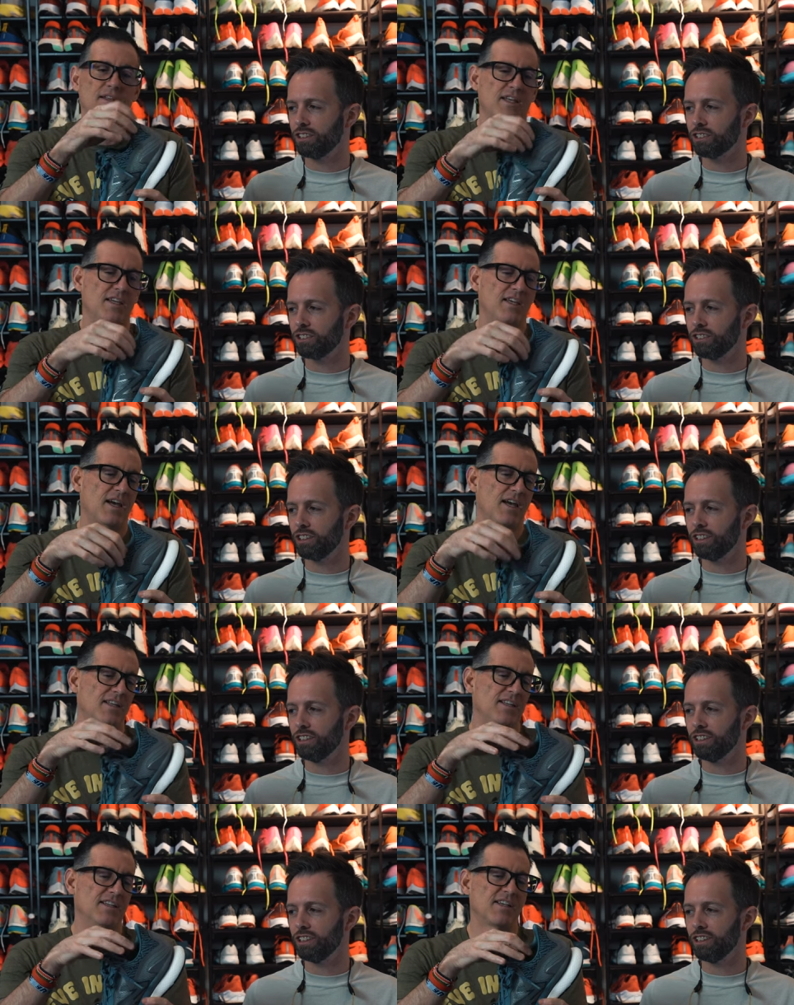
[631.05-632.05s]
Speaker 1: that you
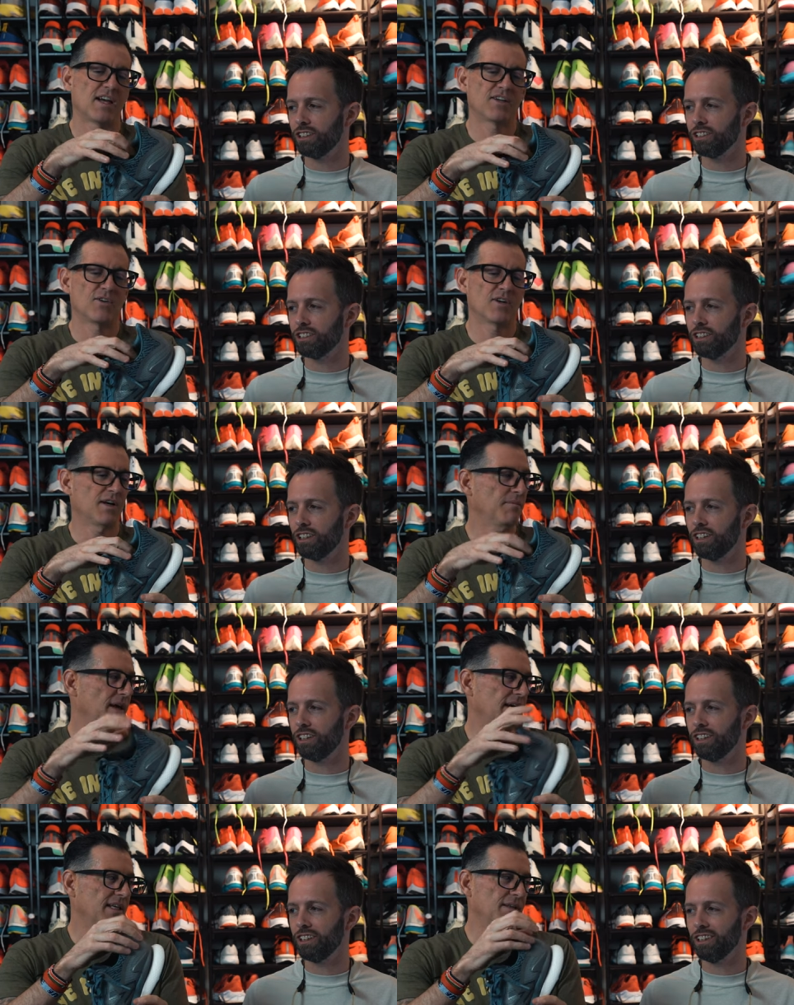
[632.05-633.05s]
got got going on
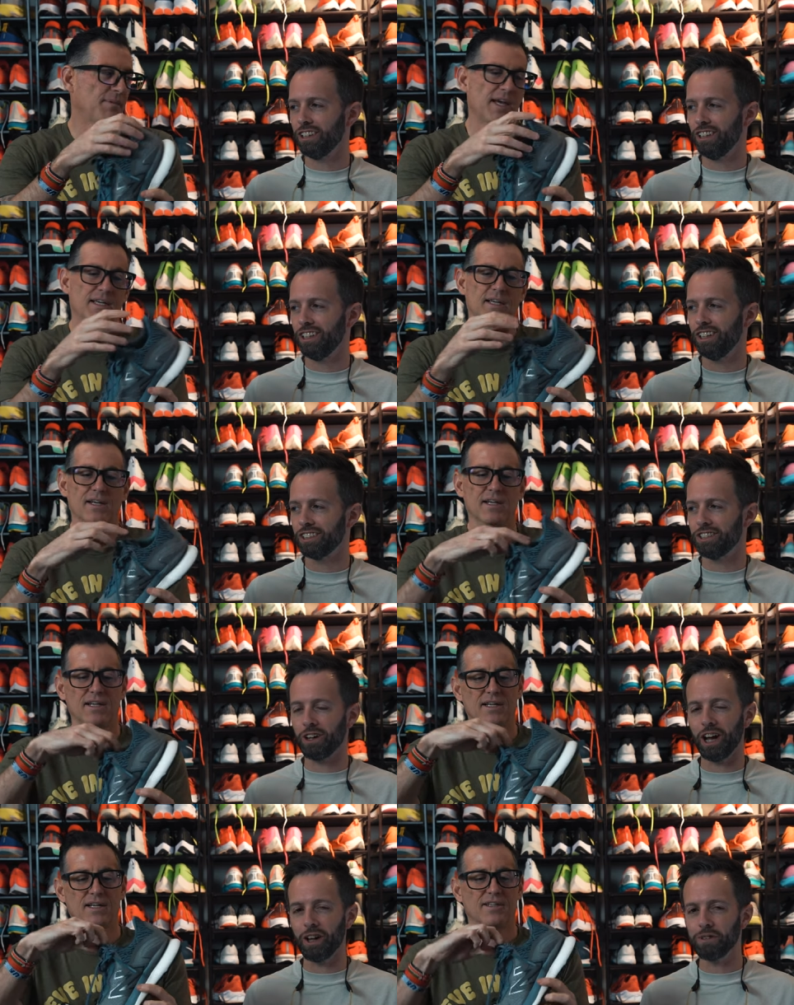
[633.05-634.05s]
back in the back here?
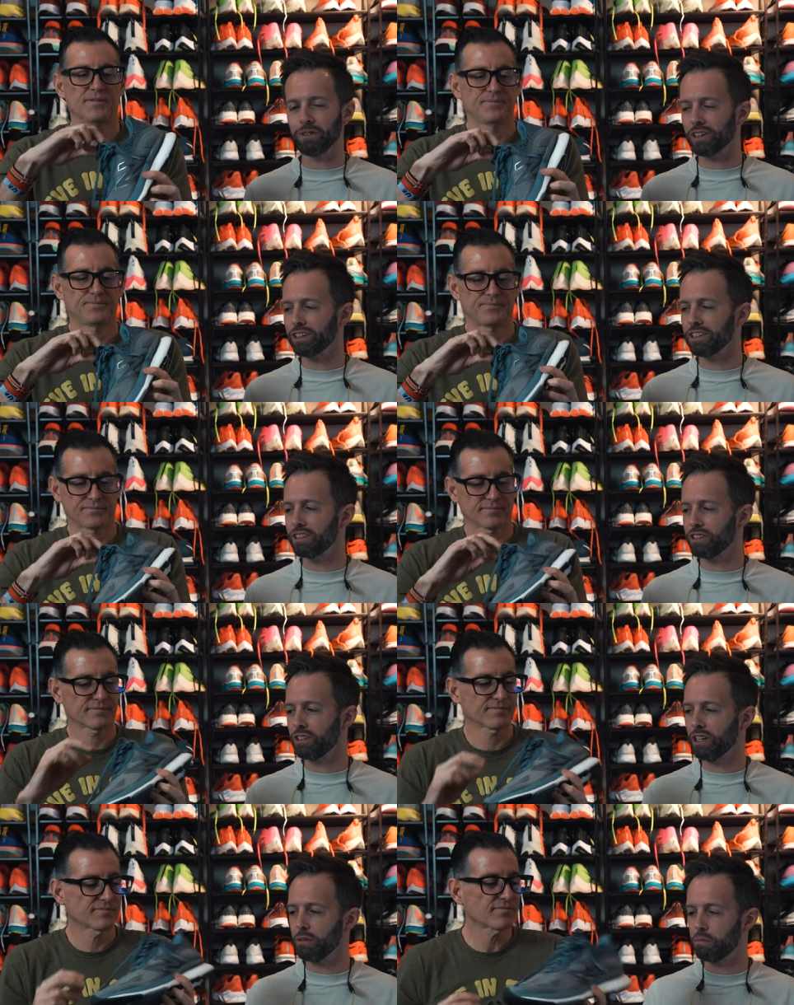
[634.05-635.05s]
so
Speaker 2: I haven't run in this shoe
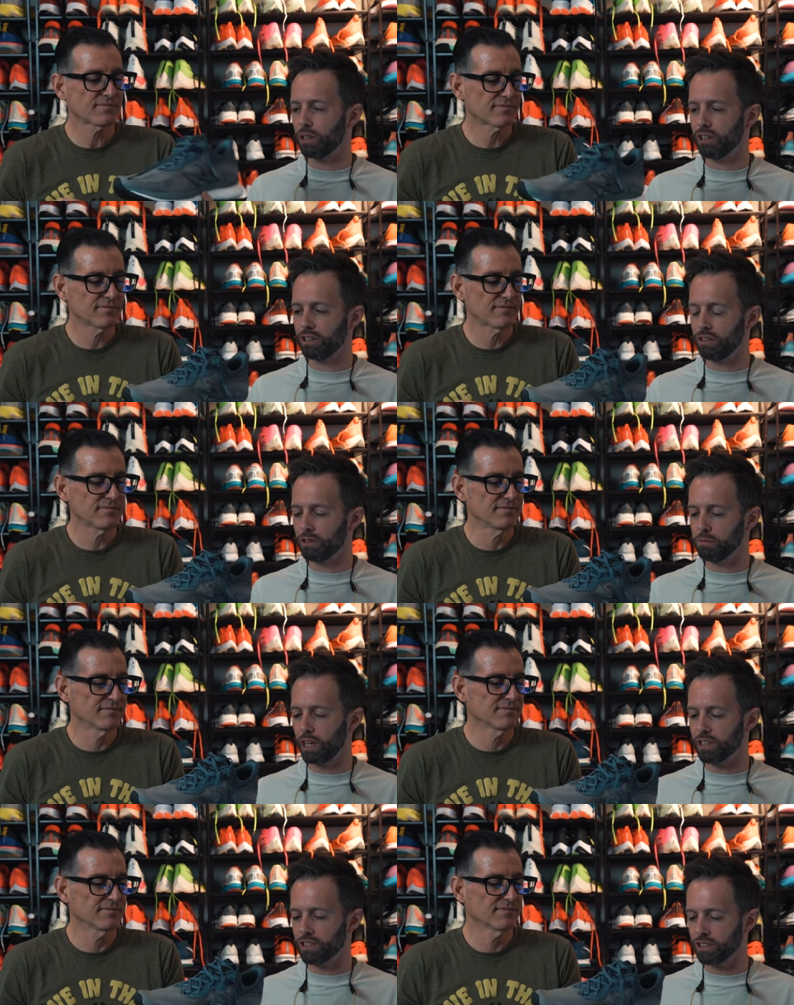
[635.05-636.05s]
yet, but I do
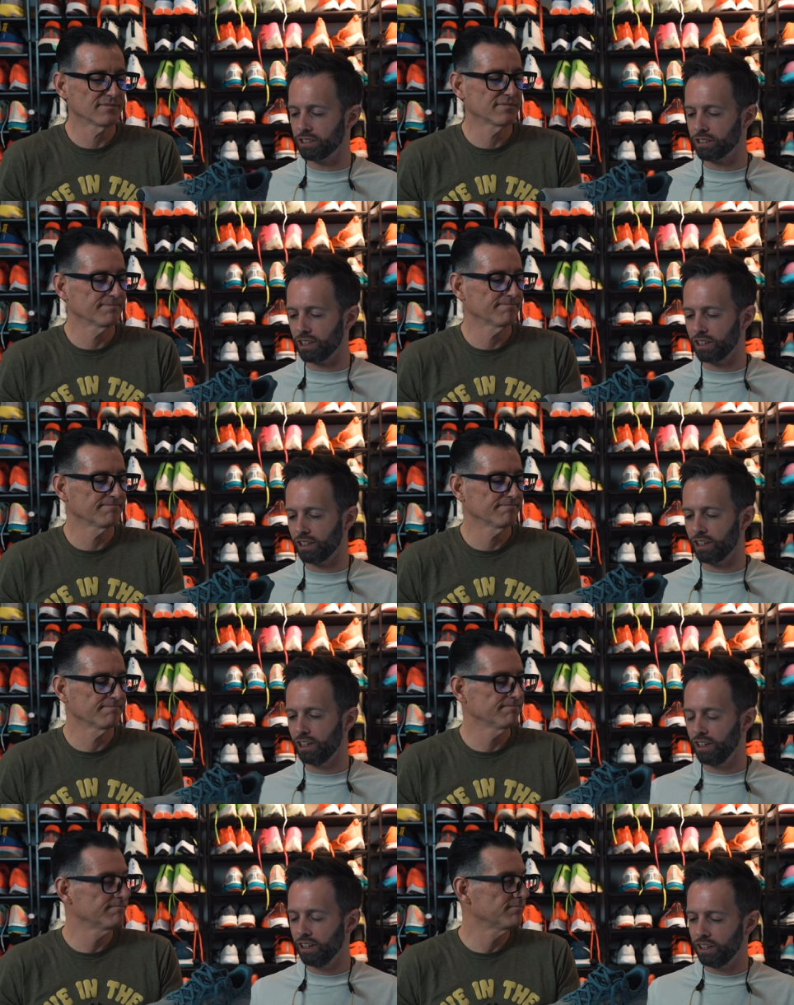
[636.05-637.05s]
imagine it's like,
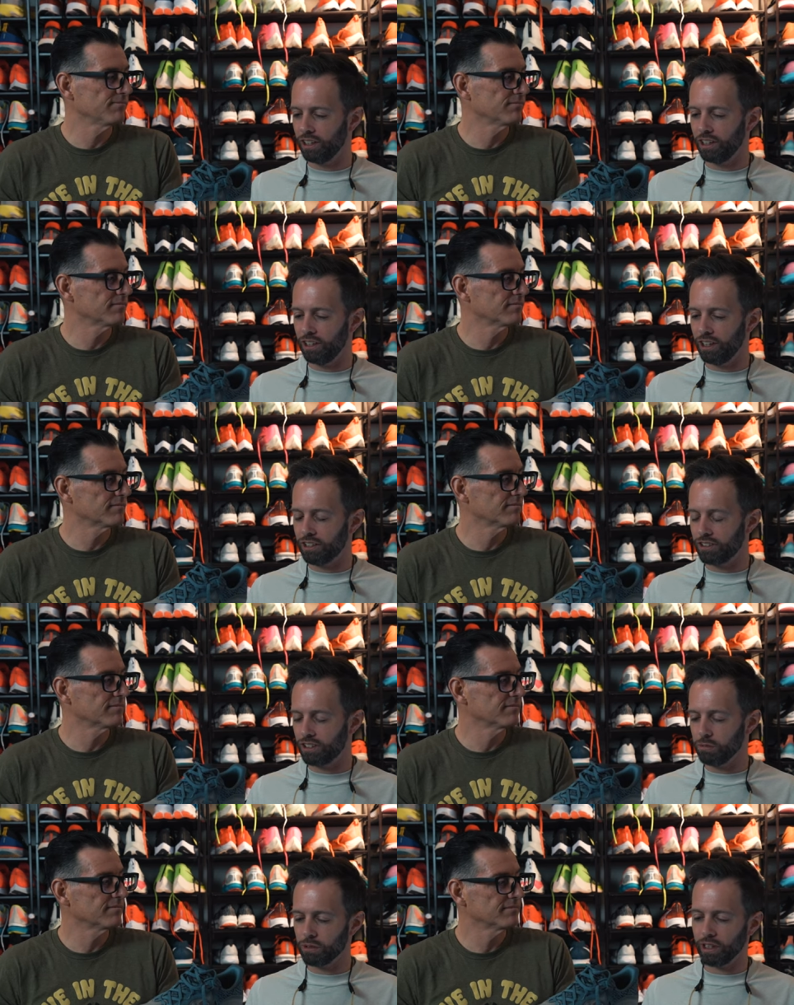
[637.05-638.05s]
it
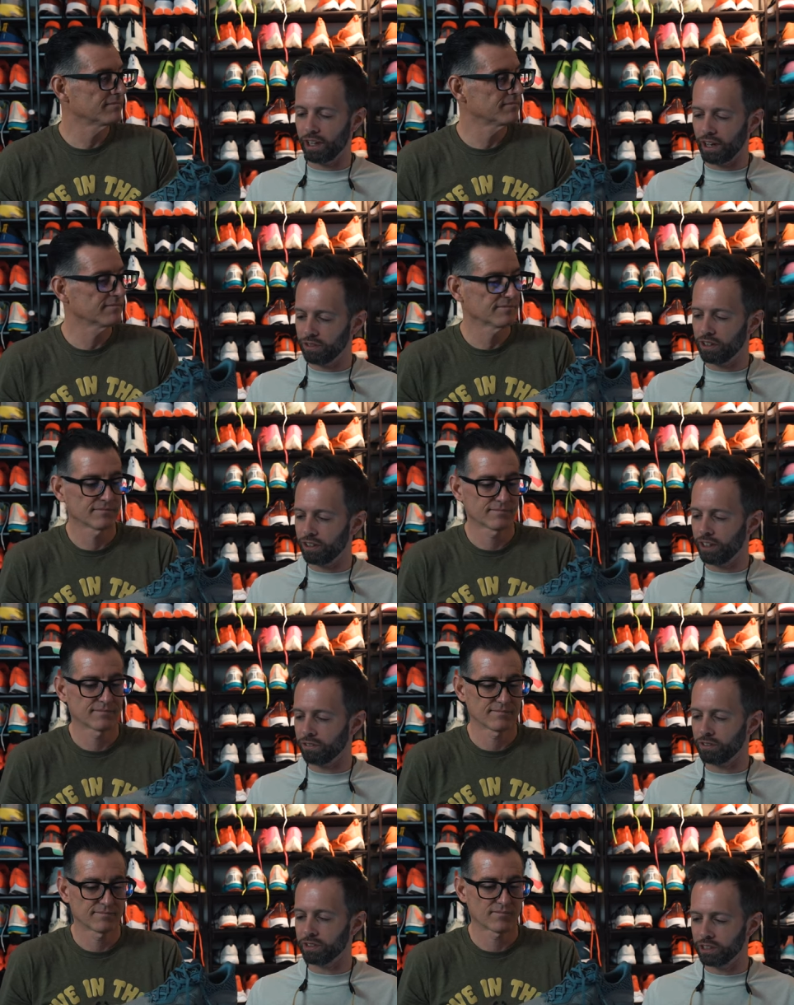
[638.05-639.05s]
seems like everything
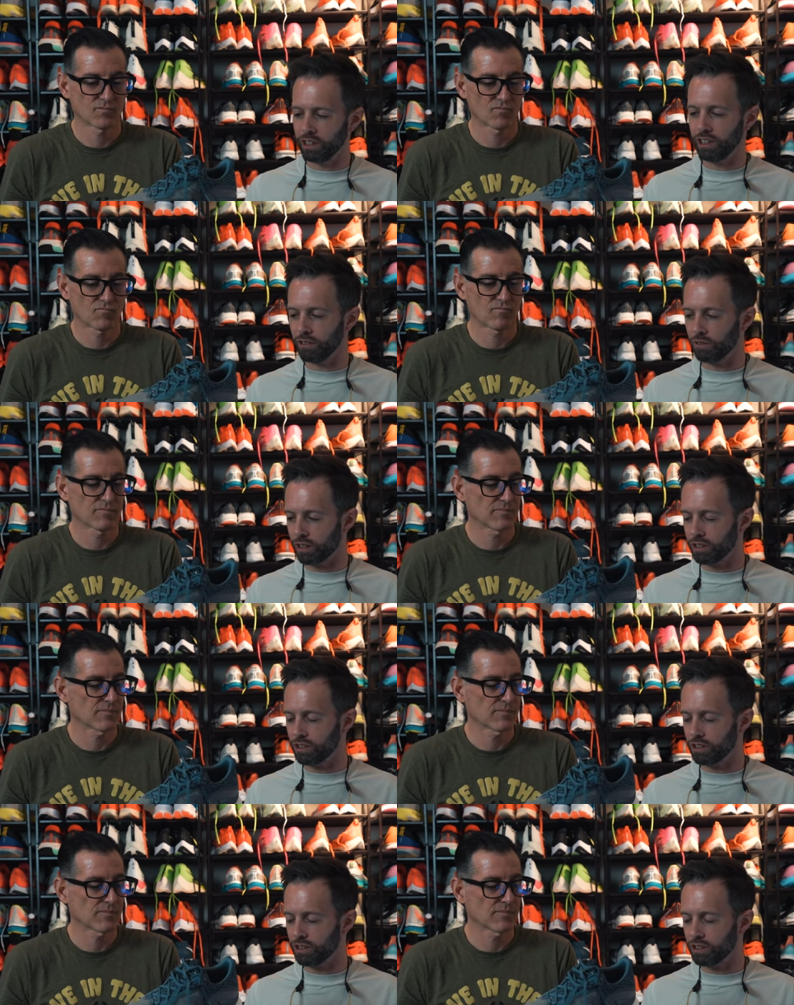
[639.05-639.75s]
I've ever seen in a running